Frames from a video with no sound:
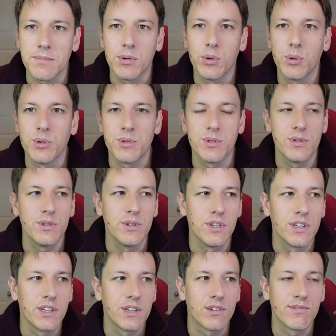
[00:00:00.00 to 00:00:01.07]
Pause and
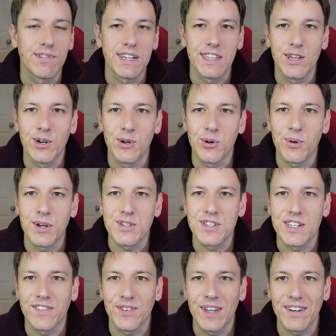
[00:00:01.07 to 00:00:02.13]
read the whole
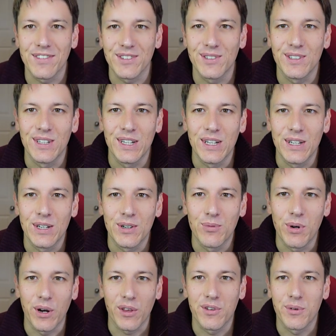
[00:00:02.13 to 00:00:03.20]
question if you haven't
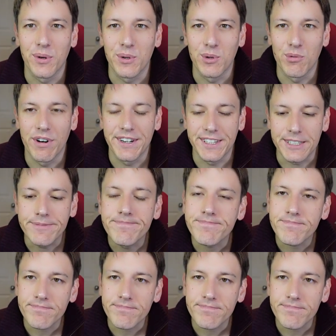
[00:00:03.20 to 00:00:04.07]
worked through it already.